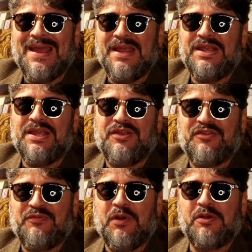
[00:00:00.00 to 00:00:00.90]
Hey
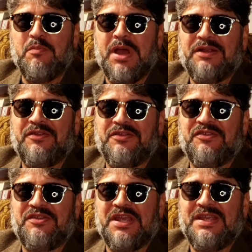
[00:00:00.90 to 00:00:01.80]
geeks, welcome back to the
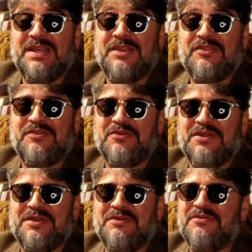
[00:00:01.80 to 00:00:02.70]
Stay Geek
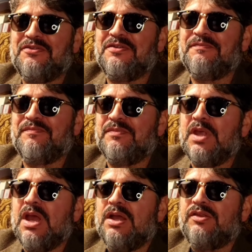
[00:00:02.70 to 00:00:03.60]
Studios.
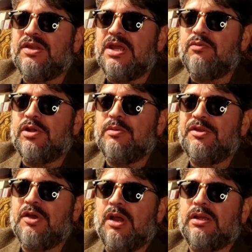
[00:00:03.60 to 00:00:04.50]
Today we're going to
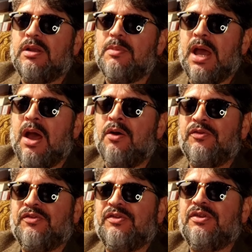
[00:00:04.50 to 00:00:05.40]
be talking
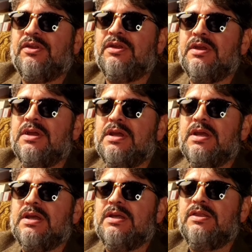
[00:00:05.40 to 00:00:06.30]
about
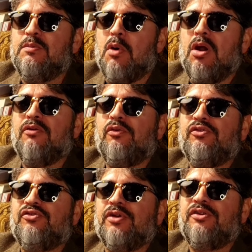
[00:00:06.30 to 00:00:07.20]
the
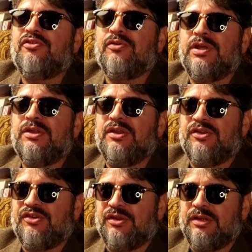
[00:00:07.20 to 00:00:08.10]
Marvel Treasury
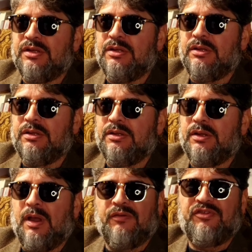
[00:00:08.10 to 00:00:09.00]
edition
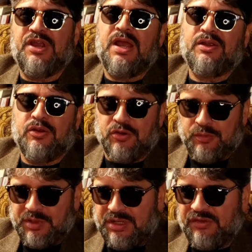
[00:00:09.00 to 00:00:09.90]
of Jack
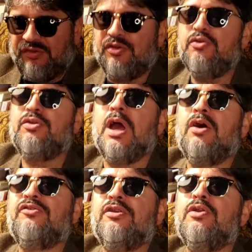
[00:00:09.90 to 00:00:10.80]
Kirby's
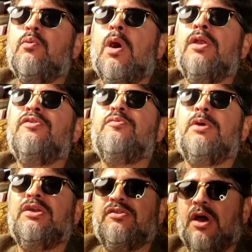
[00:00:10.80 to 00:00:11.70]
2001 A
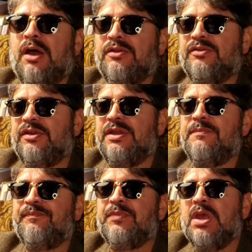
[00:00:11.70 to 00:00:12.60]
Space Odyssey.